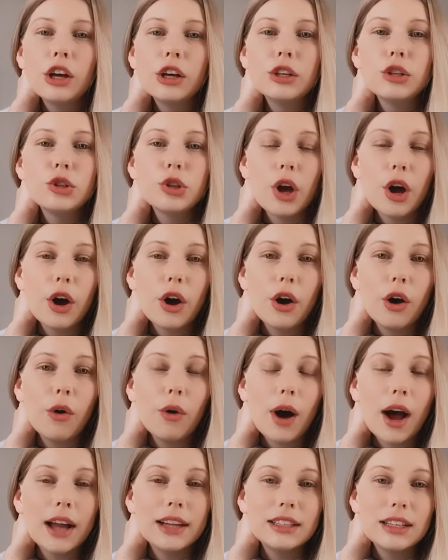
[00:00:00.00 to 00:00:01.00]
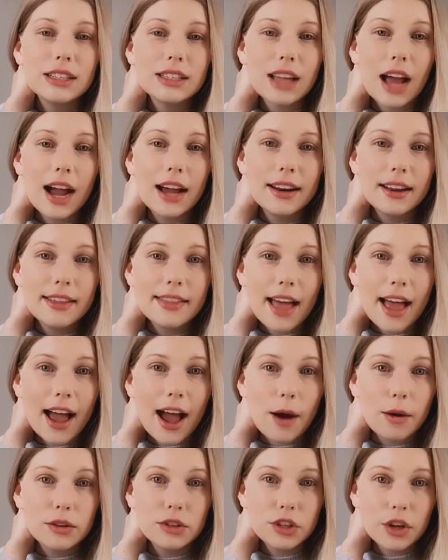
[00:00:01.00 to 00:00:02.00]
So I decided that
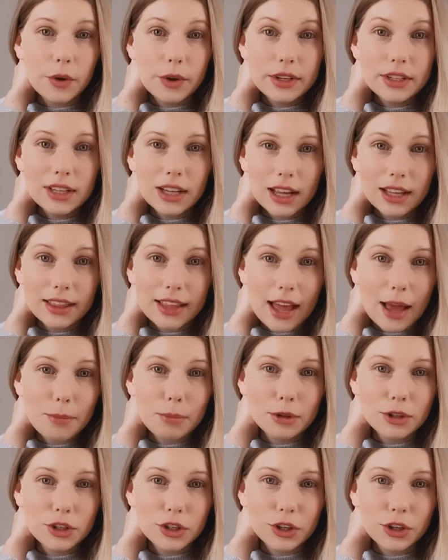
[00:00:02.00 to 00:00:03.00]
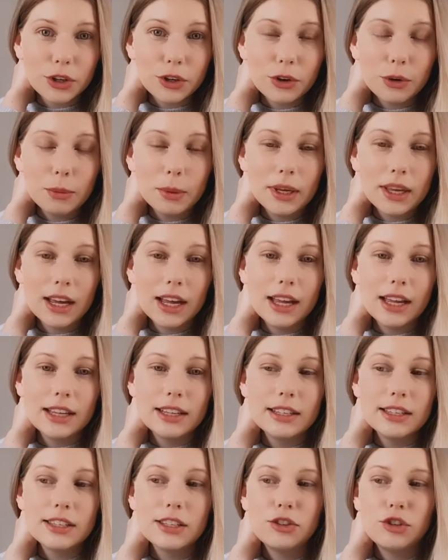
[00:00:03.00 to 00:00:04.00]
I was going to get the epidural
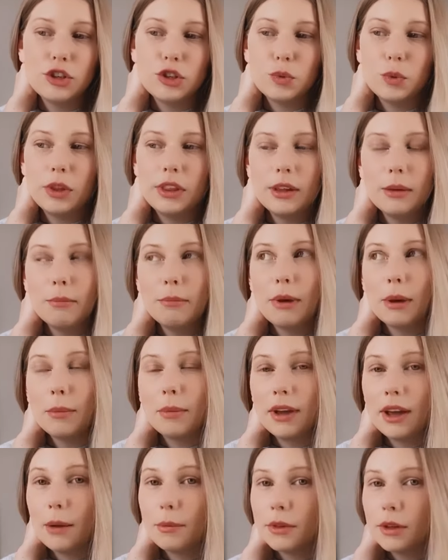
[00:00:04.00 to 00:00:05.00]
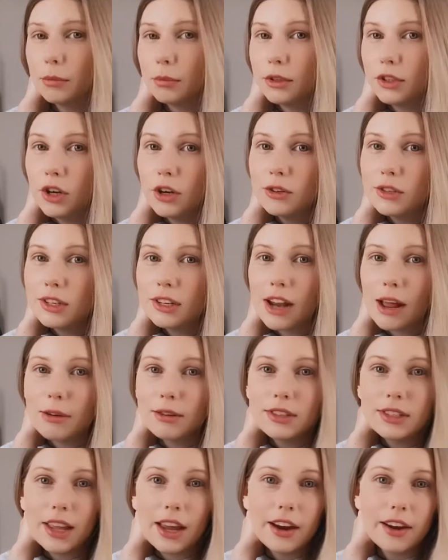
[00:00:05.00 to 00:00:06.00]
because just with them bumping up the Pitocin, I
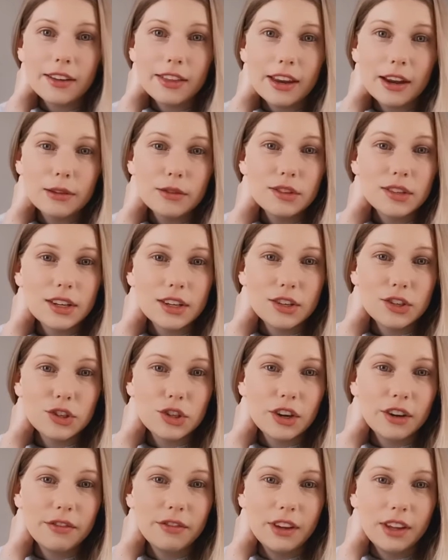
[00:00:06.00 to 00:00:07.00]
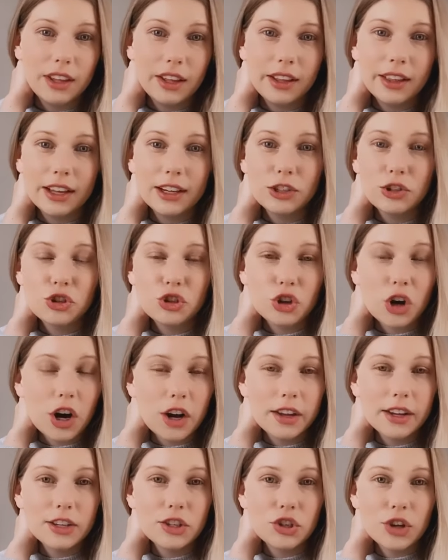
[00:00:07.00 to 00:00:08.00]
was scared that I was going to start feeling
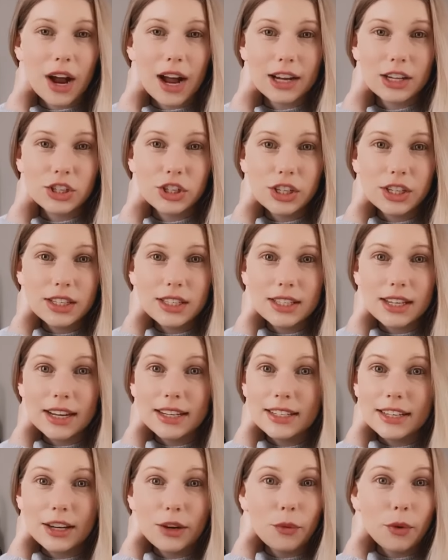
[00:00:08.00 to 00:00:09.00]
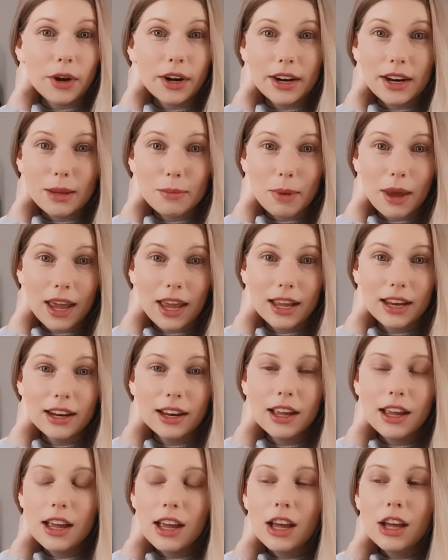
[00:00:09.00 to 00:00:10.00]
strong contractions and I didn't want any
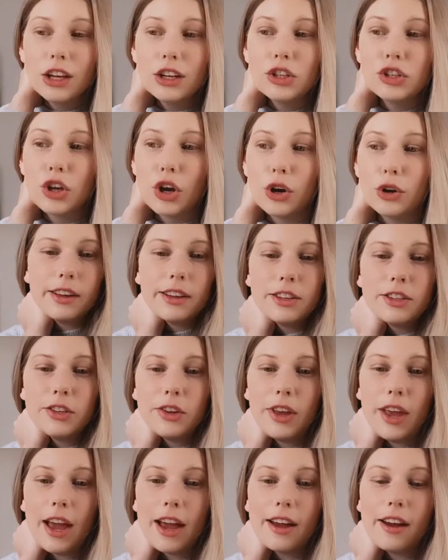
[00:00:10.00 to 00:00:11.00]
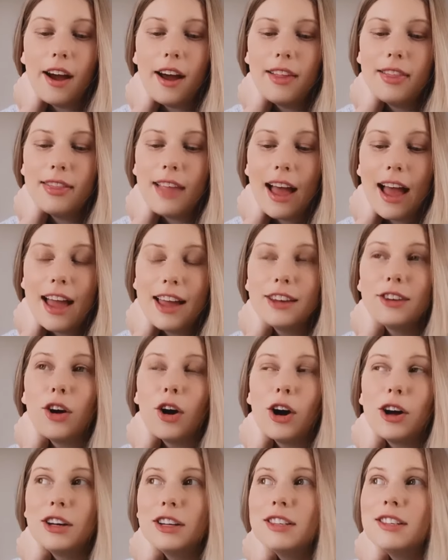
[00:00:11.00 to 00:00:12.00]
pain. So yeah, I got that. And
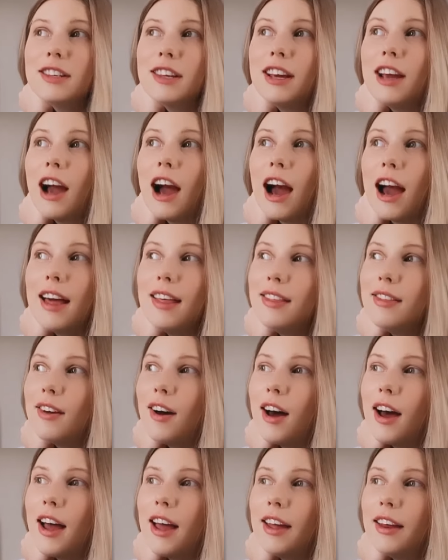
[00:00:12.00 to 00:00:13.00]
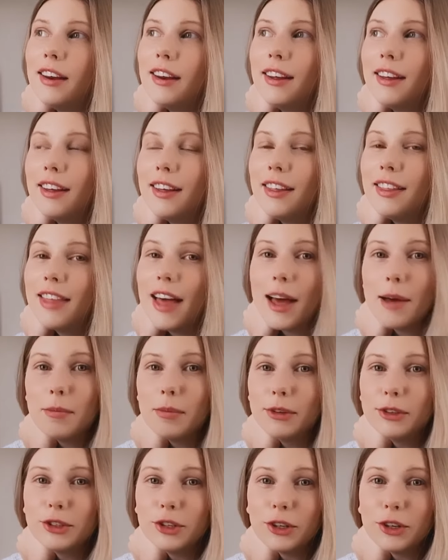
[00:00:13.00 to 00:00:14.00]
honestly, I thought the
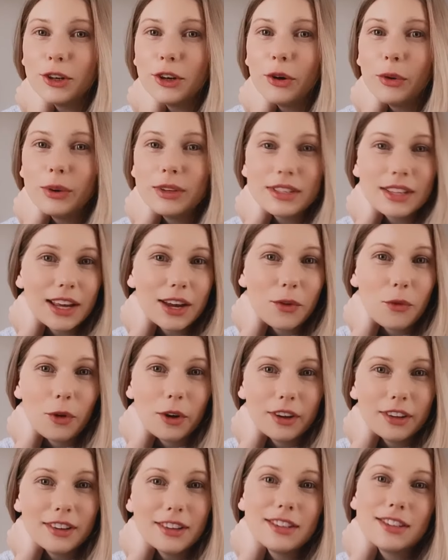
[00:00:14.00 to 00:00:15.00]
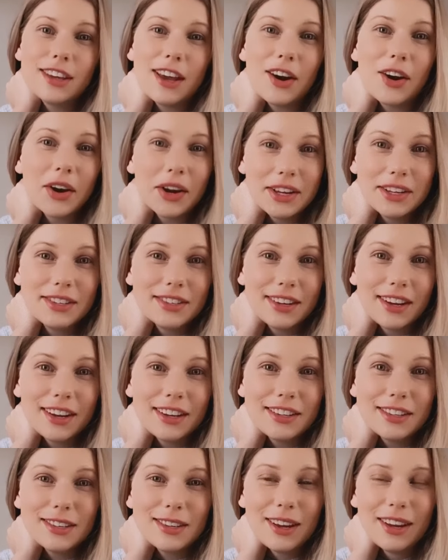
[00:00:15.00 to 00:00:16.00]
epidural was one of the scariest
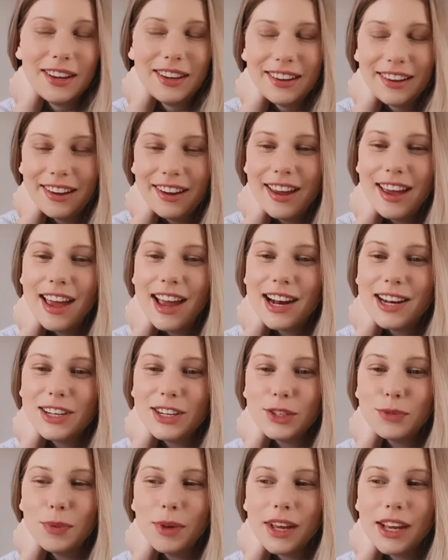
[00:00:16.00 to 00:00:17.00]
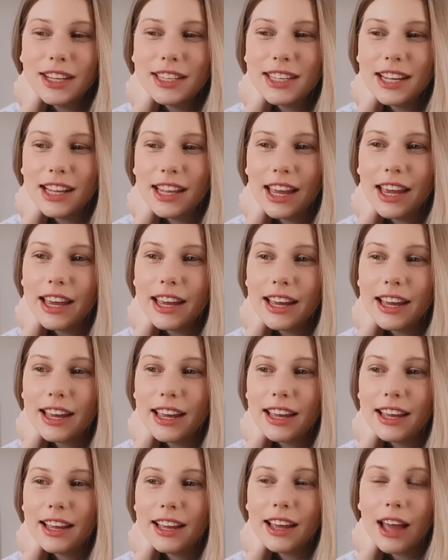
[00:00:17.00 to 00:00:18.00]
things just because they
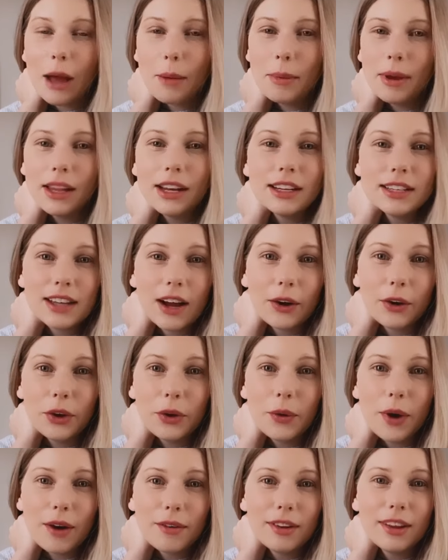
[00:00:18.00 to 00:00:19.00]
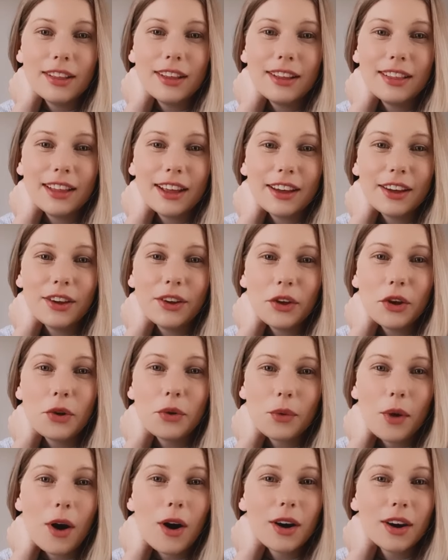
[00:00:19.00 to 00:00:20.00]
come in and tell you everything that can go
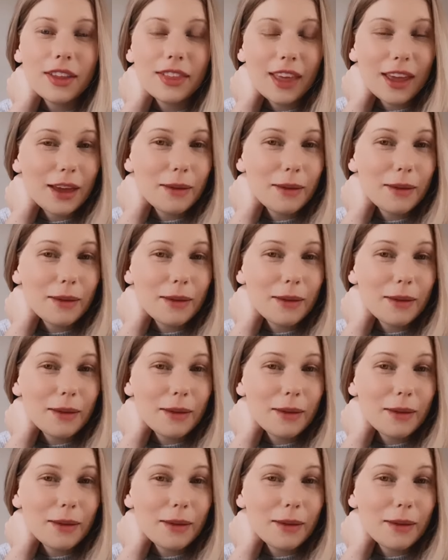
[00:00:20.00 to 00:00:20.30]
wrong and